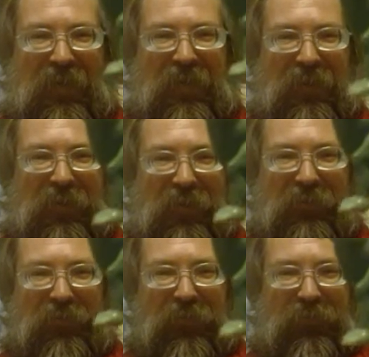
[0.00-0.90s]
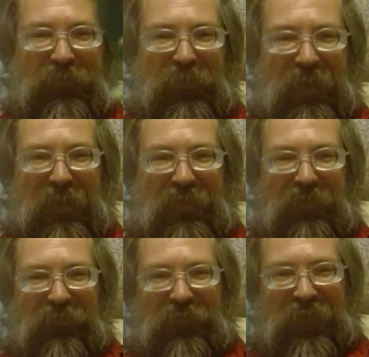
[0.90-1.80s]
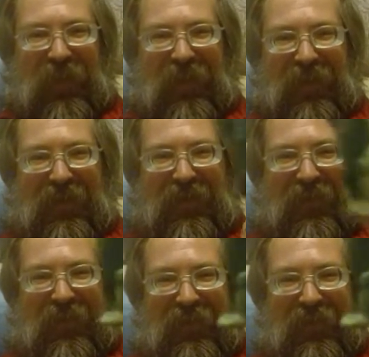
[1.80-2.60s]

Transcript: He just looks kind of sad.